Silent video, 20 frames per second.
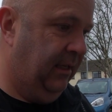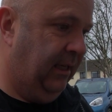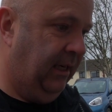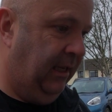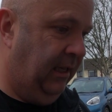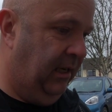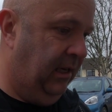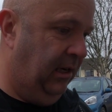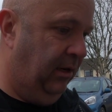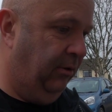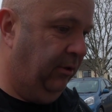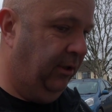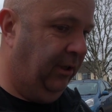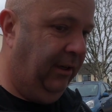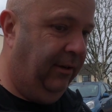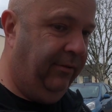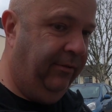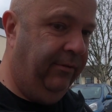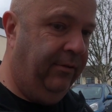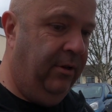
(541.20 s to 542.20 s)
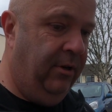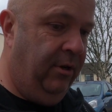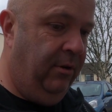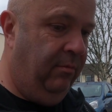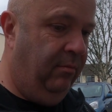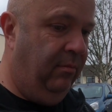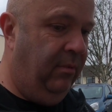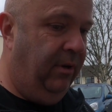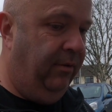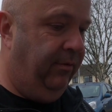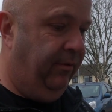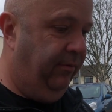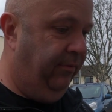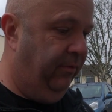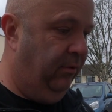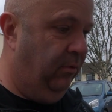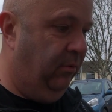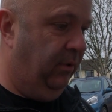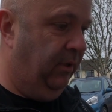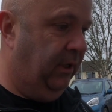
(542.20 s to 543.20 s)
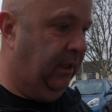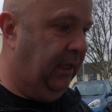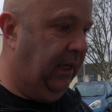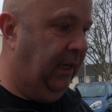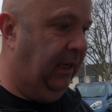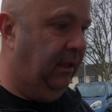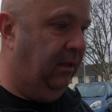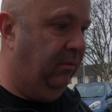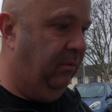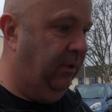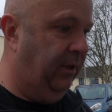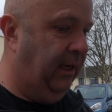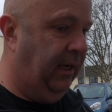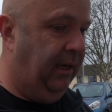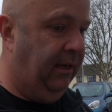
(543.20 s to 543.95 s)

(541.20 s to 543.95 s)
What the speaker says: Take the locks off, move it forward, take the wood